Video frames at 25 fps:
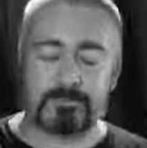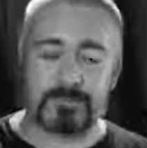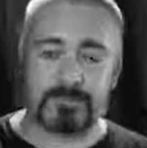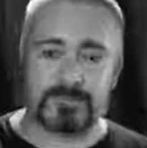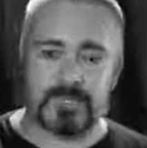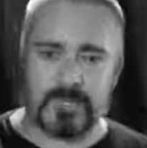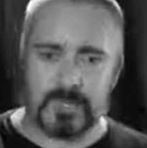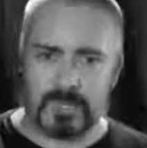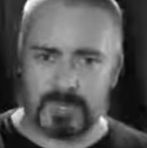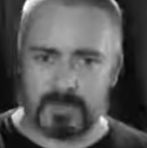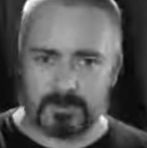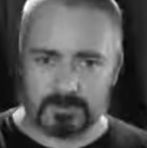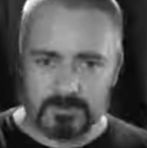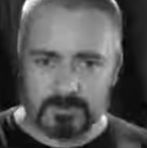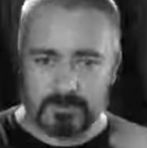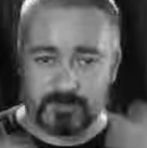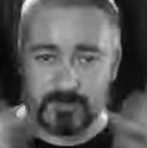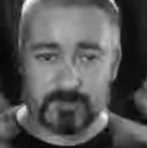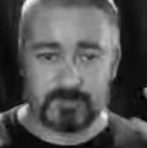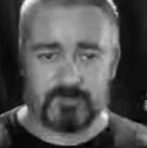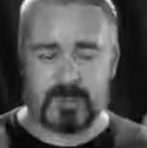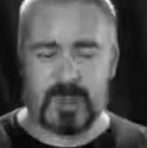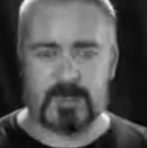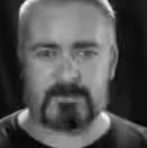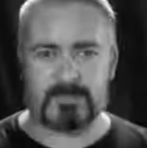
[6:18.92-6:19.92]
bizarre,
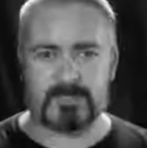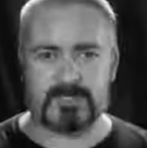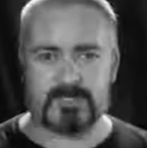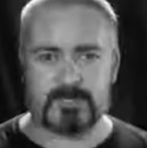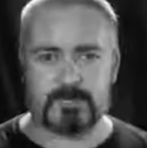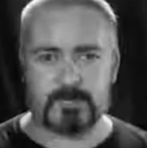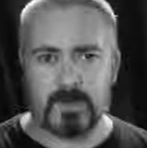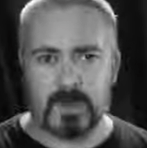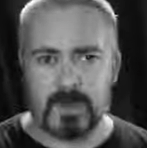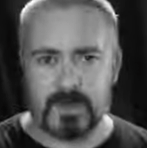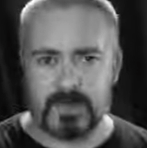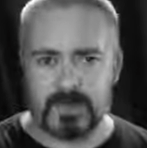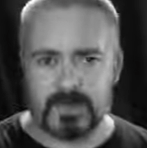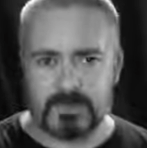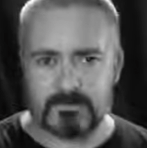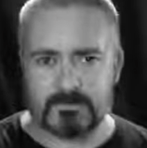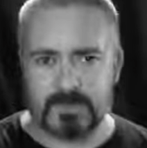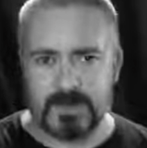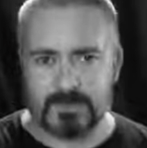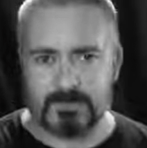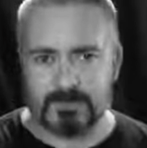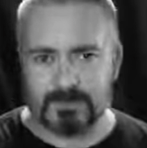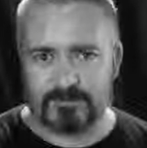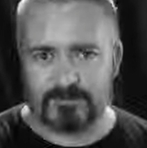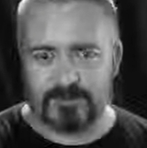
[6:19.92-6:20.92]
sort of happy, smiley
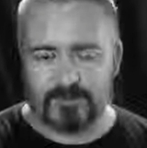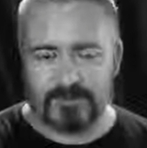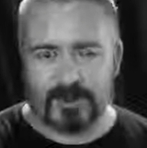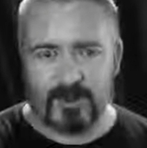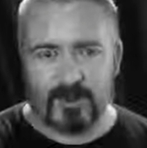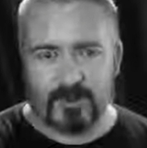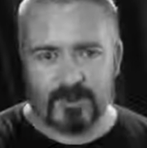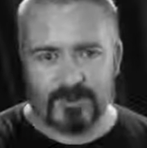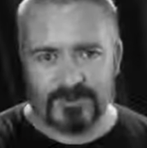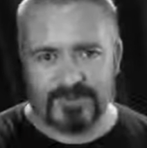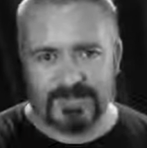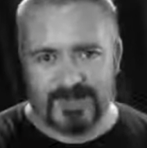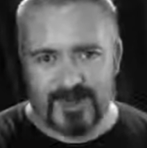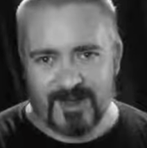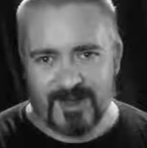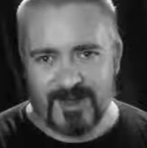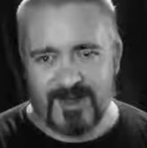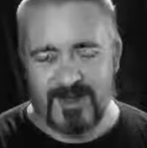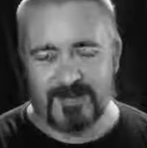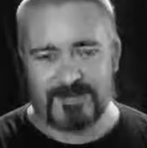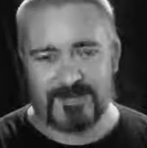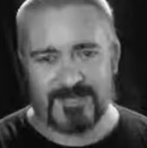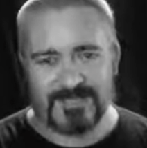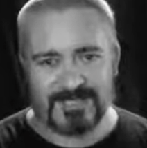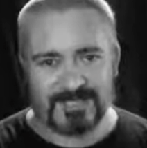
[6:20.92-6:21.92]
people of the corn
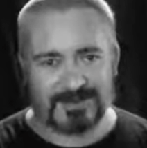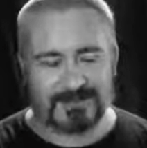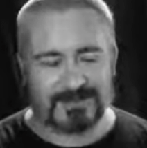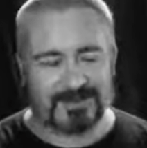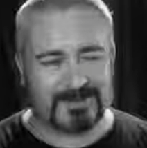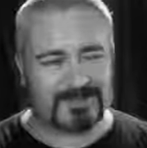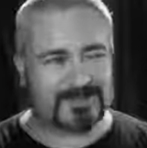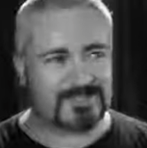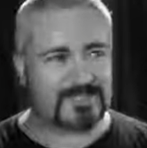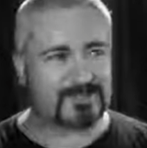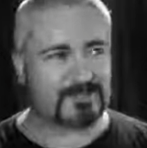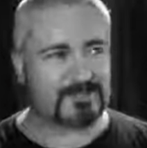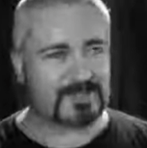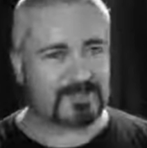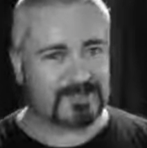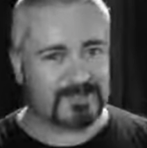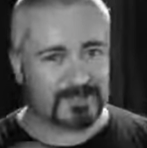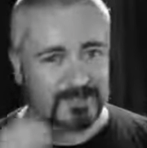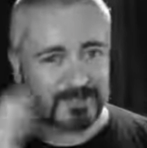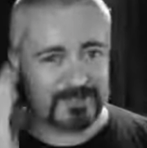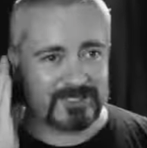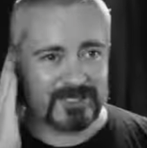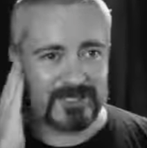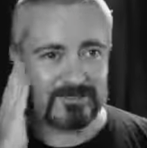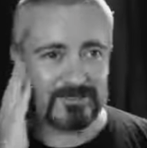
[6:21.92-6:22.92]
type experiences when you
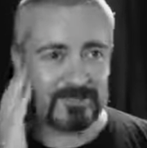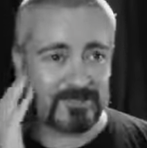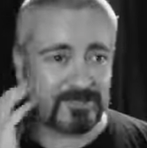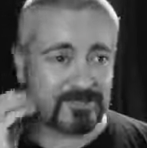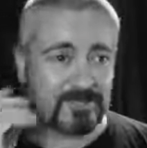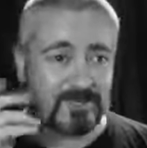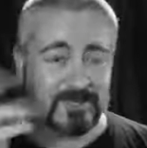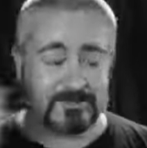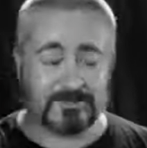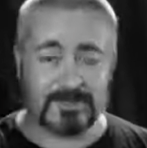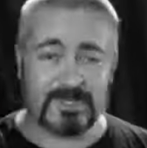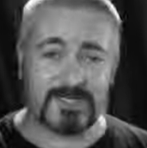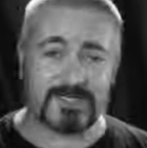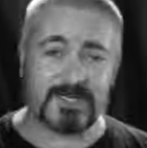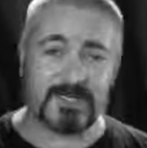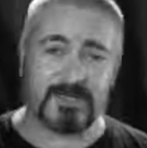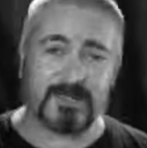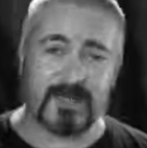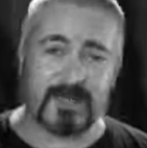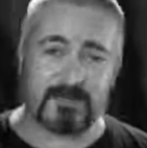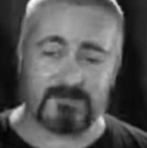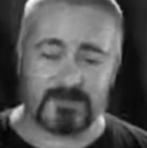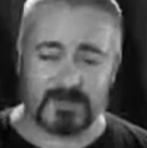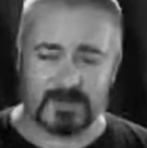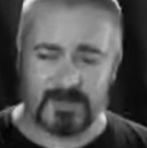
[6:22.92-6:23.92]
talk to them, because, you know,
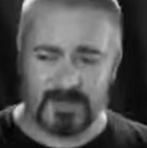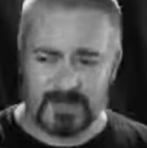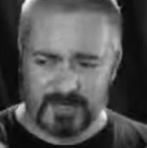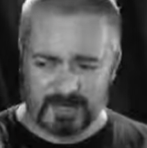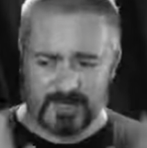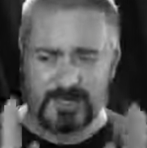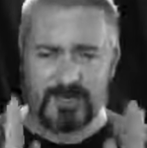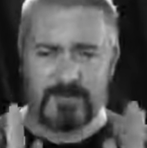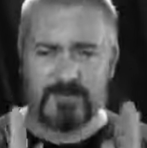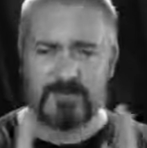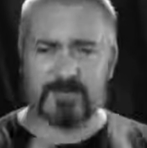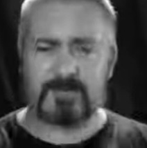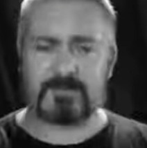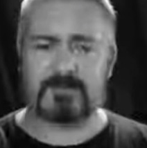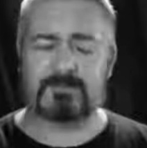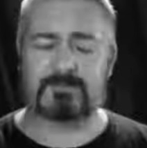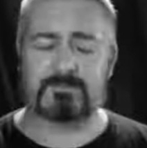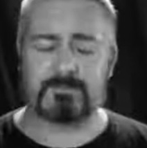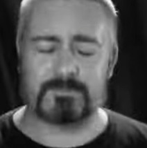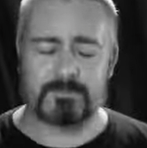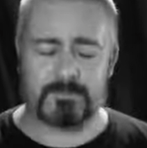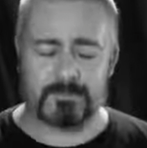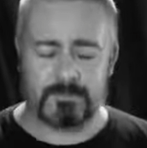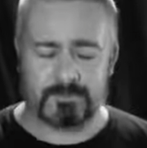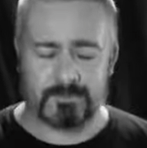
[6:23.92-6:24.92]
Nintendo have to
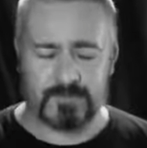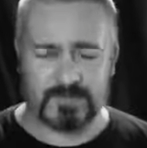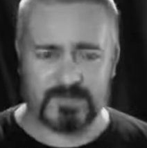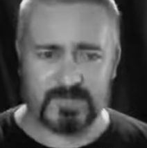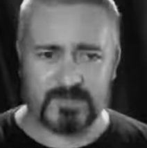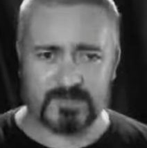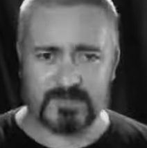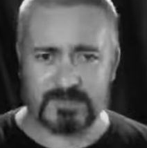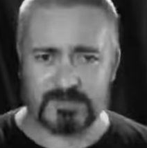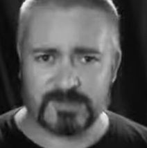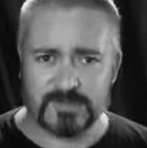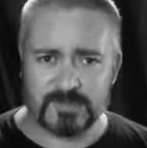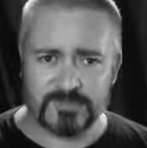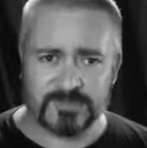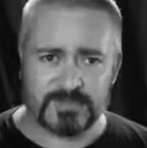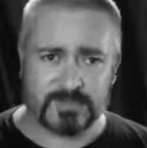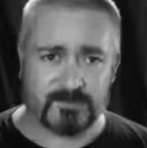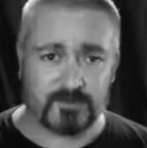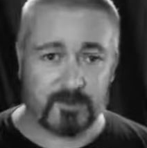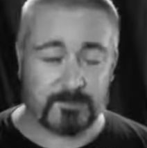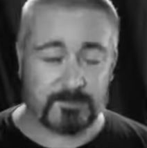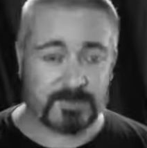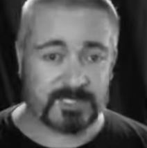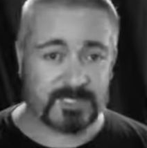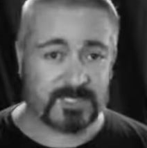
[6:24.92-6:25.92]
present themselves
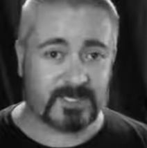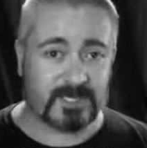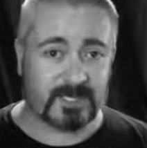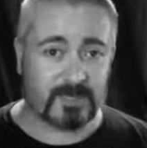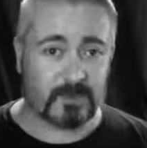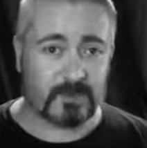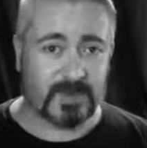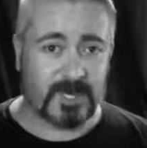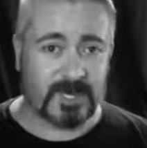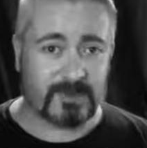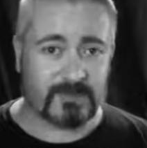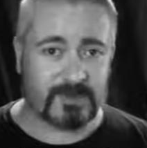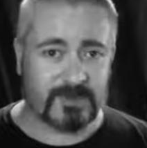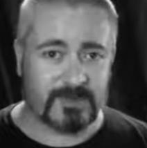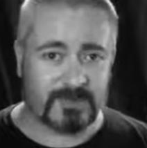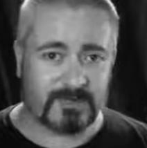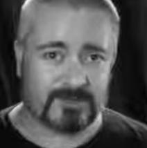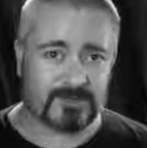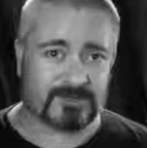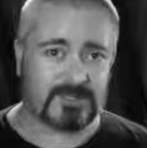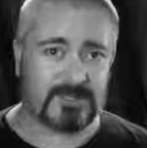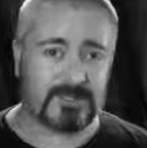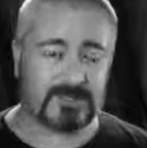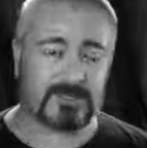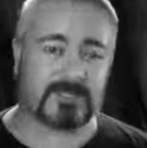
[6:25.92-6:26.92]
in a very particular way, really,
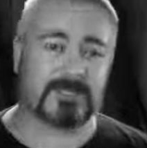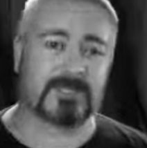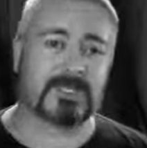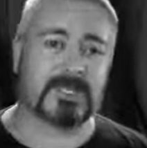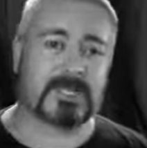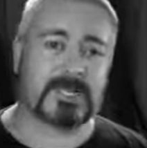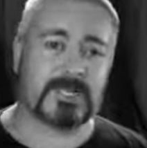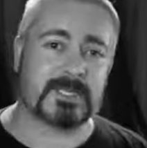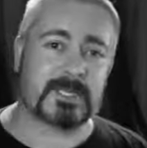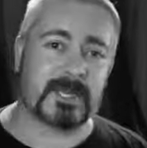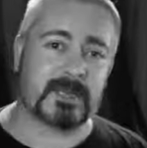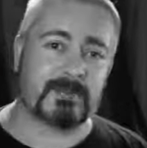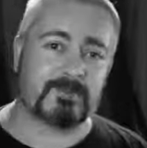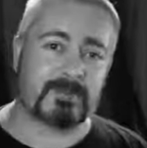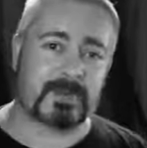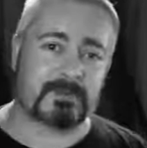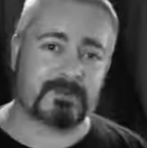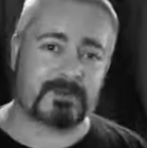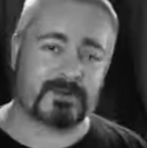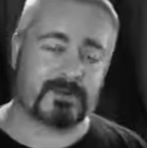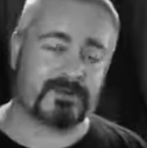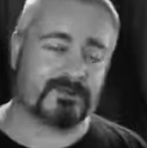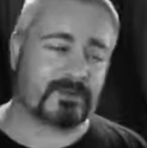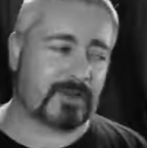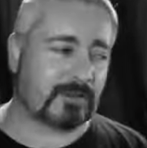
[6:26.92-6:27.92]
because they're the clean-cut
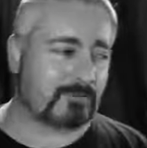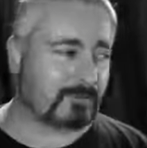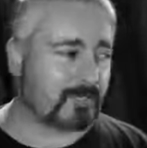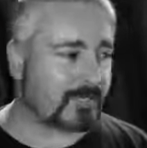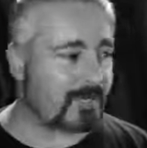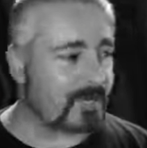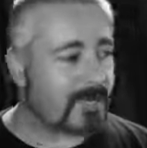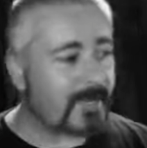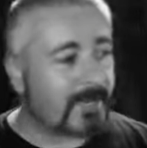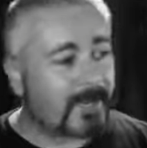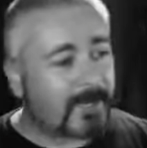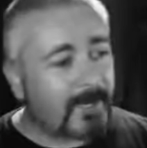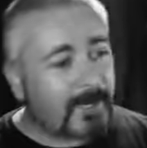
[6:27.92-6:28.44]
member of the family.